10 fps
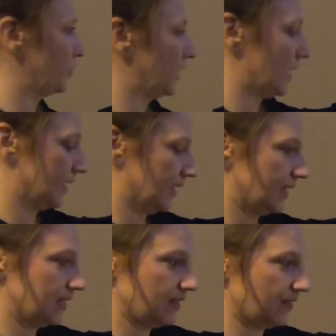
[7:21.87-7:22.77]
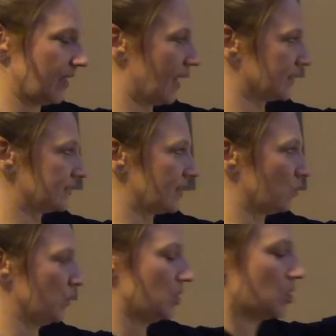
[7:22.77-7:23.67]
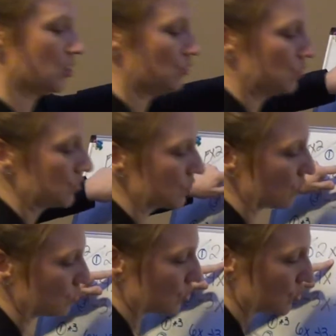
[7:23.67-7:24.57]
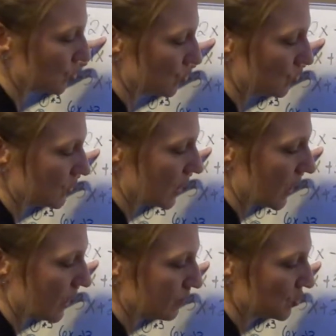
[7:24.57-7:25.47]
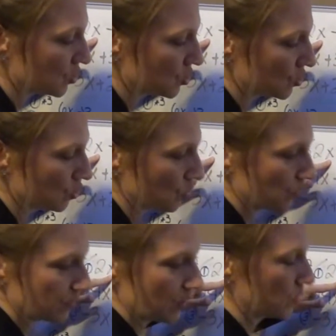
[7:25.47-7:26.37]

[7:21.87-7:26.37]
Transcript: plug in the x that we know, so 2 times 2 that